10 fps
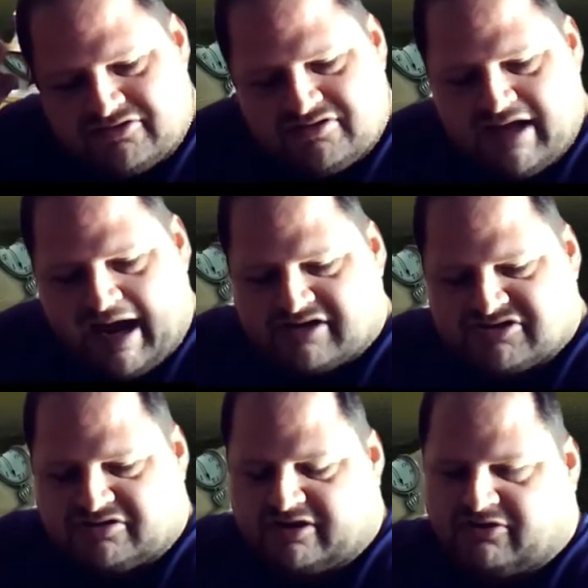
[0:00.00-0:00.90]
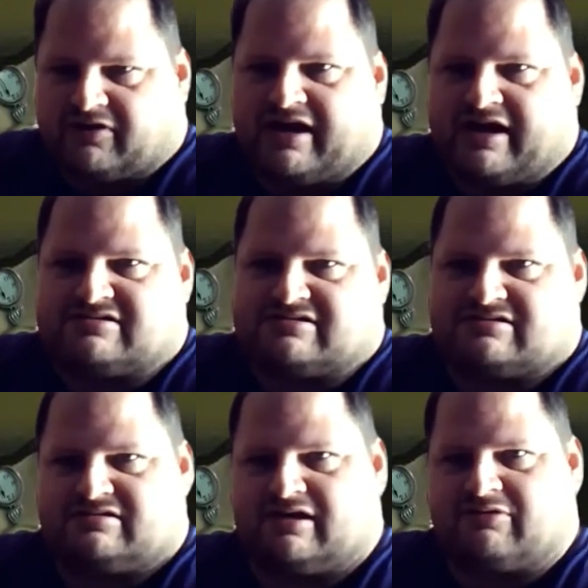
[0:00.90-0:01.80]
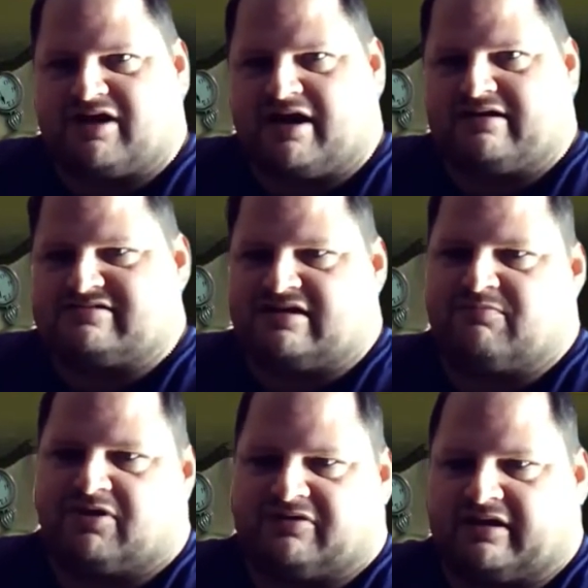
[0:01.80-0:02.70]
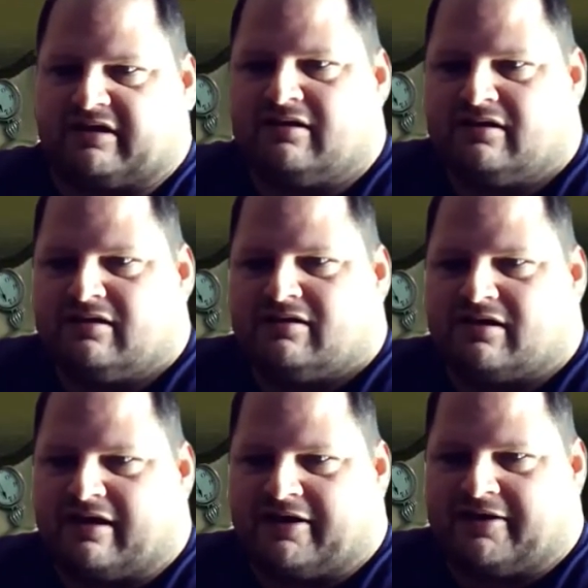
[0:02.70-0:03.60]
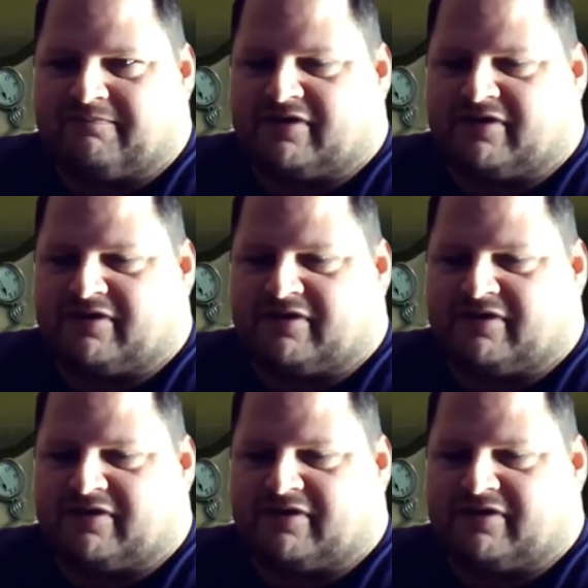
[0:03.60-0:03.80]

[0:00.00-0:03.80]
actually creates kind of team building. For